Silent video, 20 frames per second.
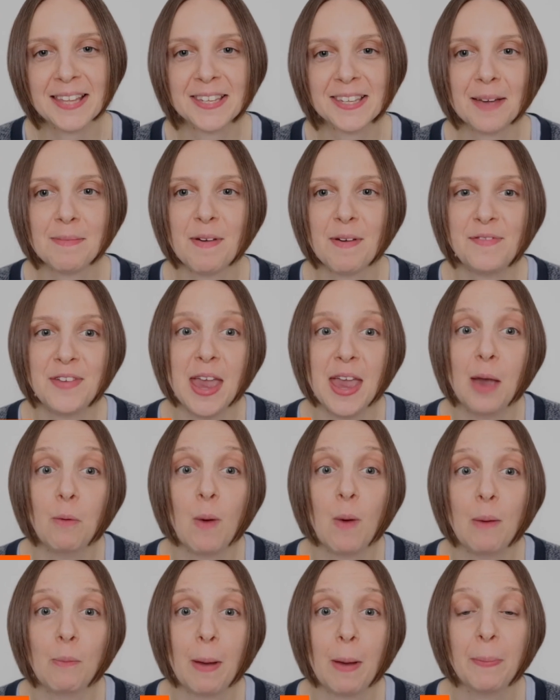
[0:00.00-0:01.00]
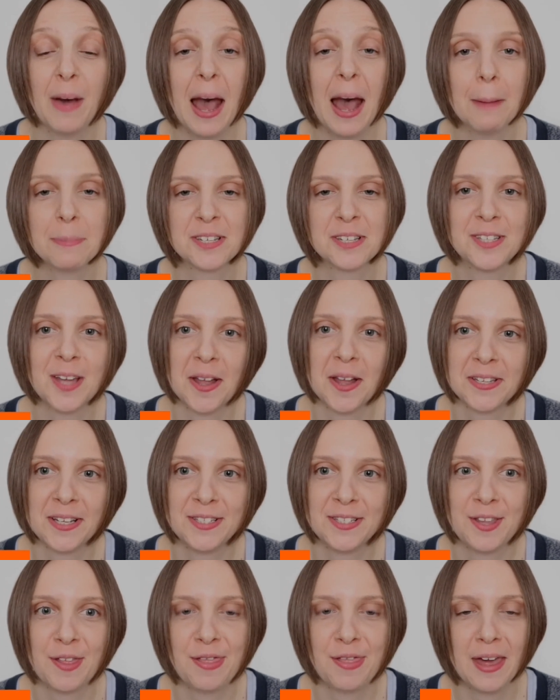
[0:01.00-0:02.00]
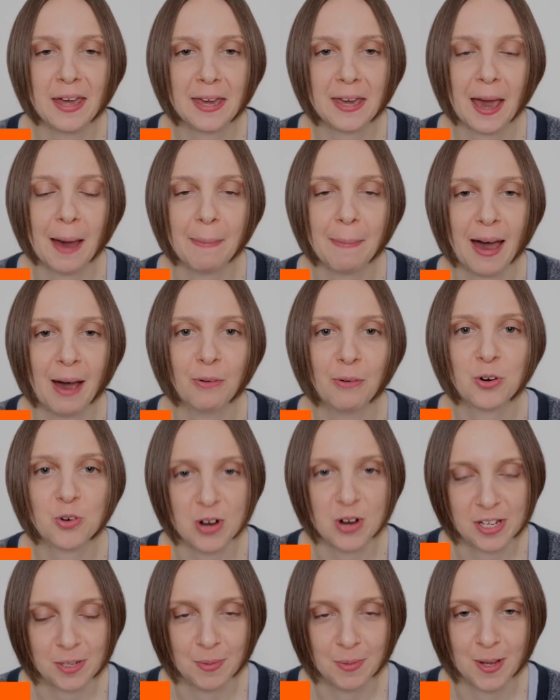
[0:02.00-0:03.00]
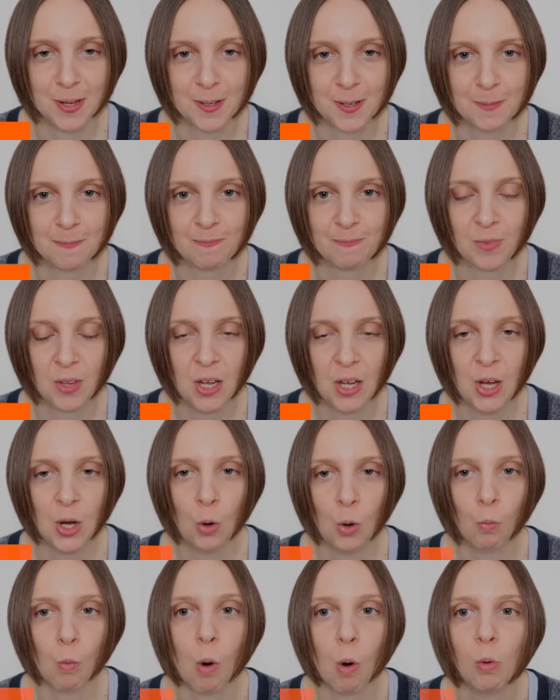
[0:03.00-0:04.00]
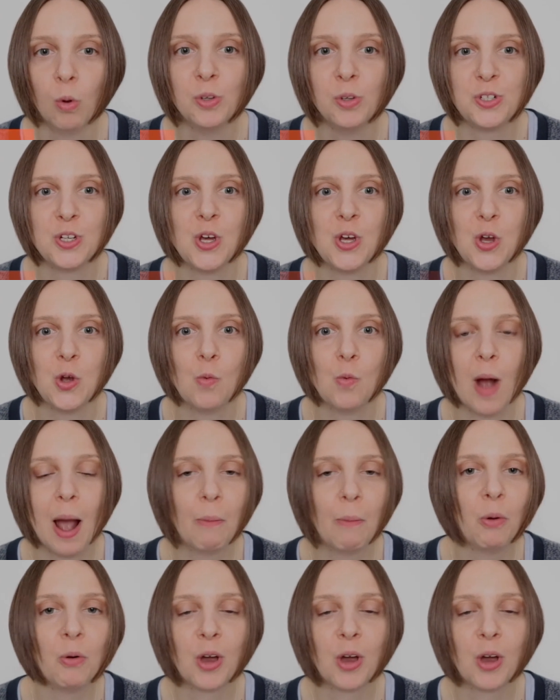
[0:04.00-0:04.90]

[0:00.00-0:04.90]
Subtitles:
time of year when we're perhaps starting to think about Christmas. What we'll do, where we'll